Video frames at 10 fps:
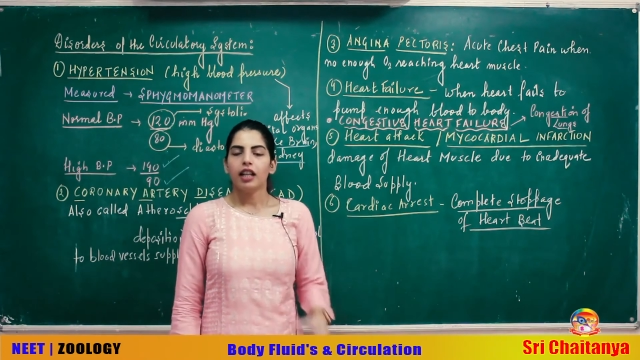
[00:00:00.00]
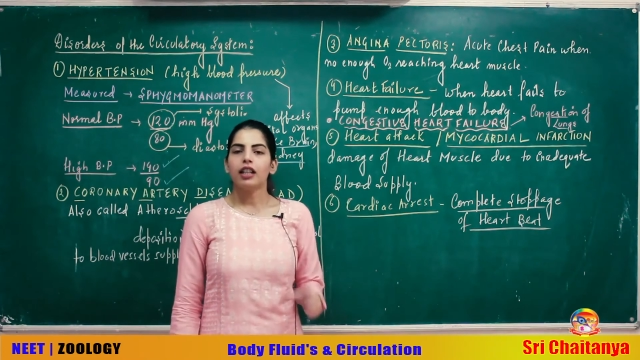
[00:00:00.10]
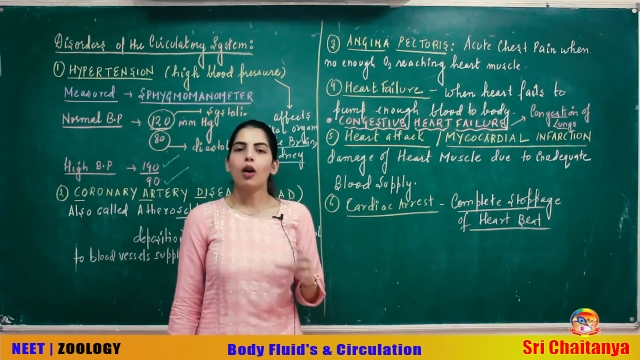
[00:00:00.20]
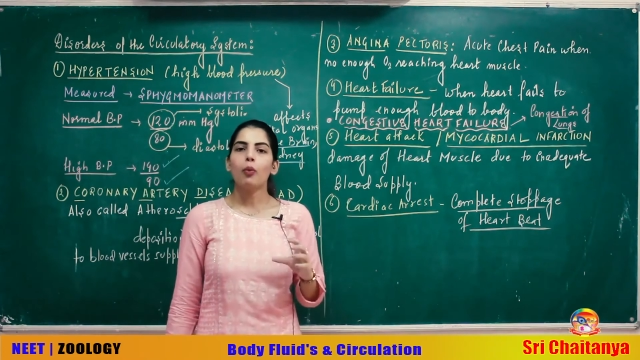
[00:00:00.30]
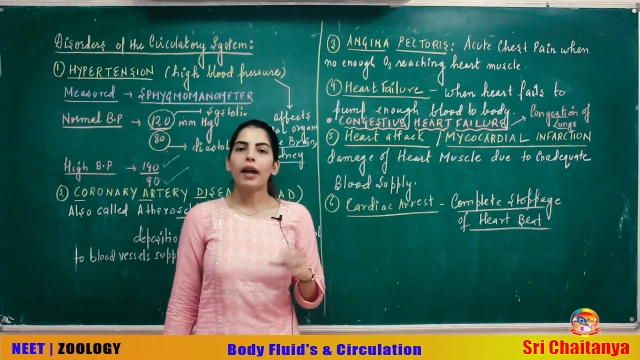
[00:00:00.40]

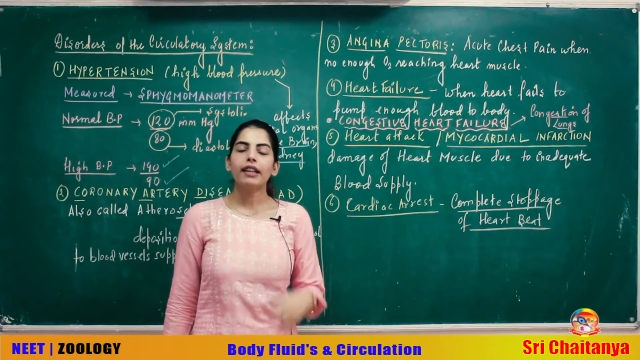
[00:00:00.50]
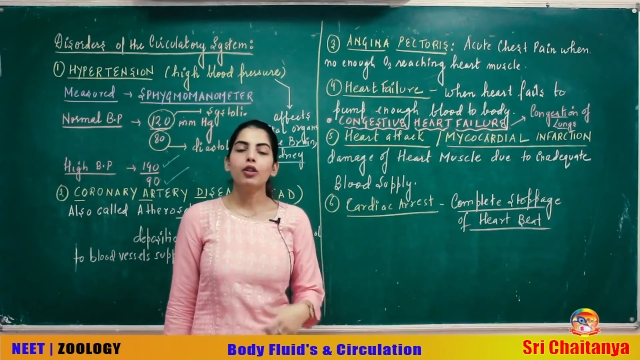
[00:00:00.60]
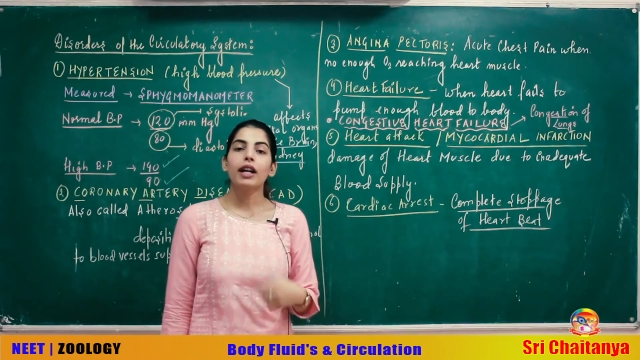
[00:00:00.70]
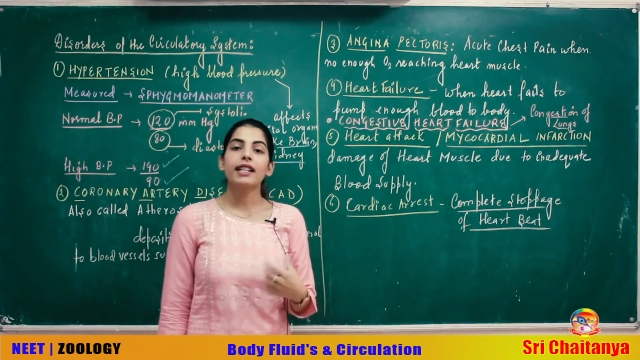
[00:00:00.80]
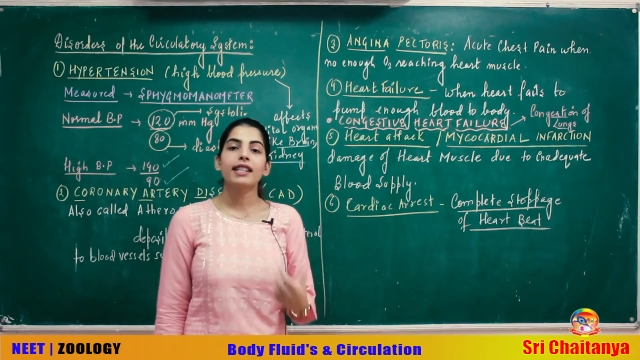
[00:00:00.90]
Now when
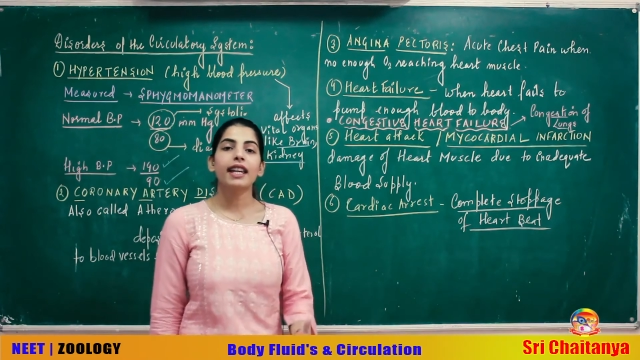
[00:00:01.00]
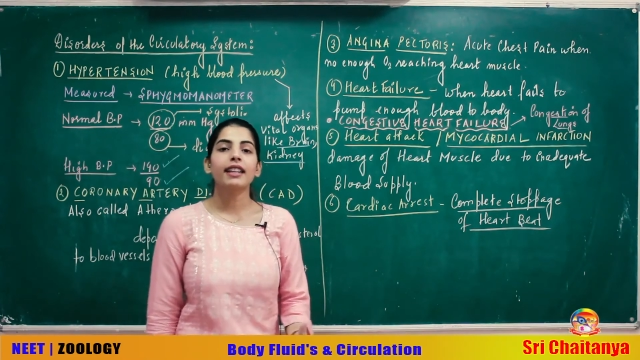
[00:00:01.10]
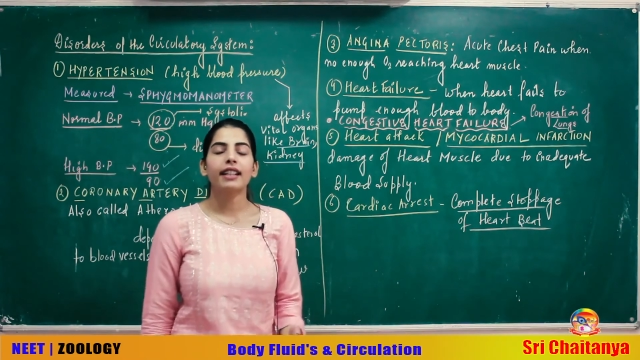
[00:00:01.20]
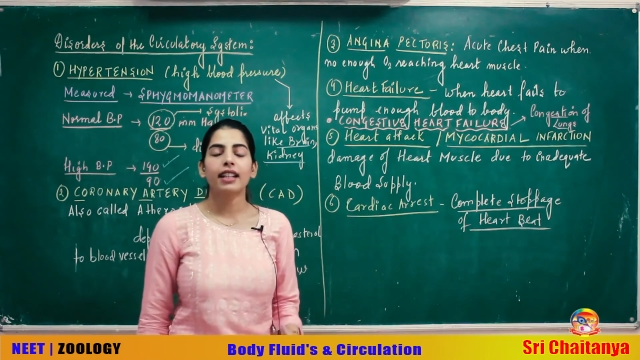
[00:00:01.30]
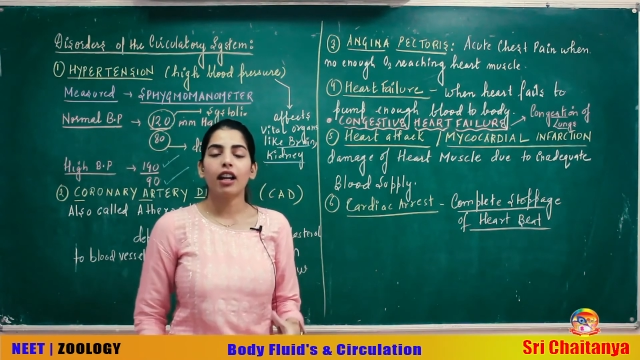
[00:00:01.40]
you are
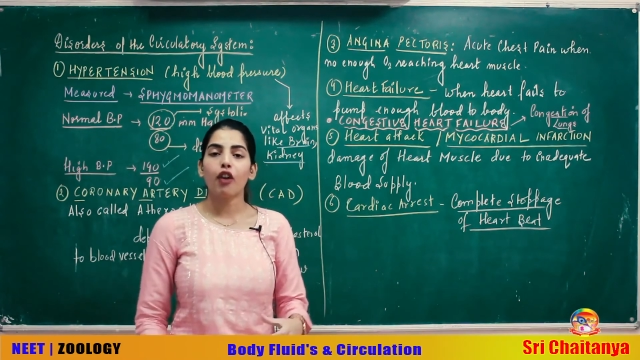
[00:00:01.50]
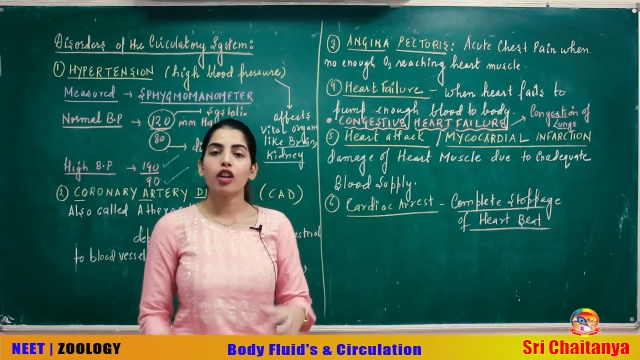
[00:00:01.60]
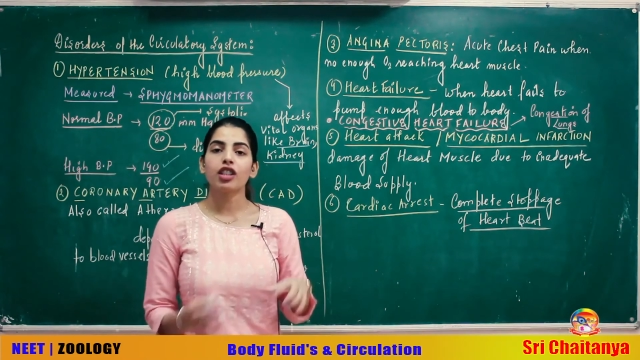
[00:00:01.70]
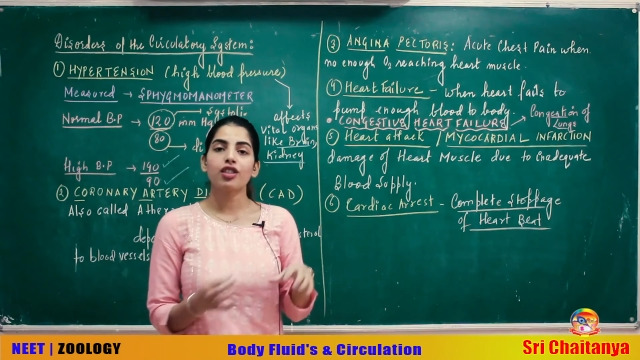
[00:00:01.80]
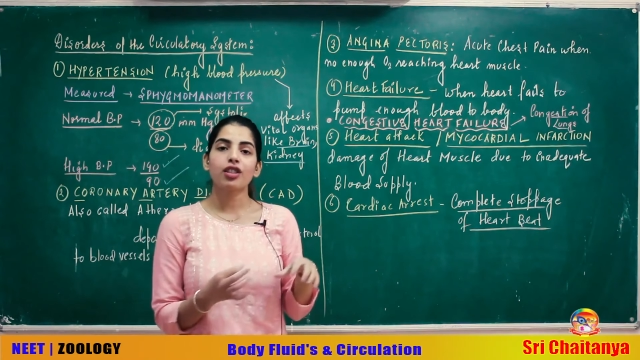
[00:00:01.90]
saying that enough
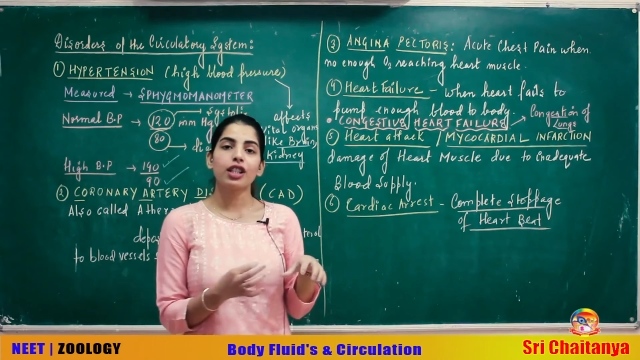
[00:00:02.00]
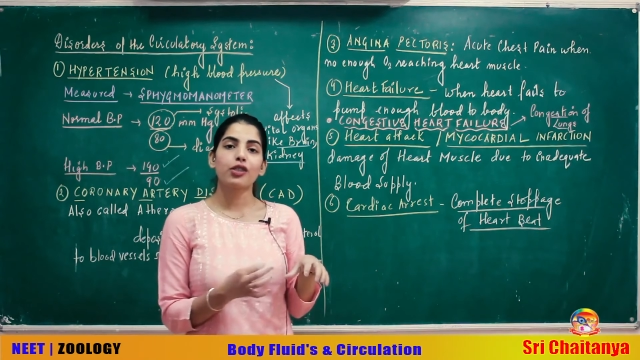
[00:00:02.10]
oxygen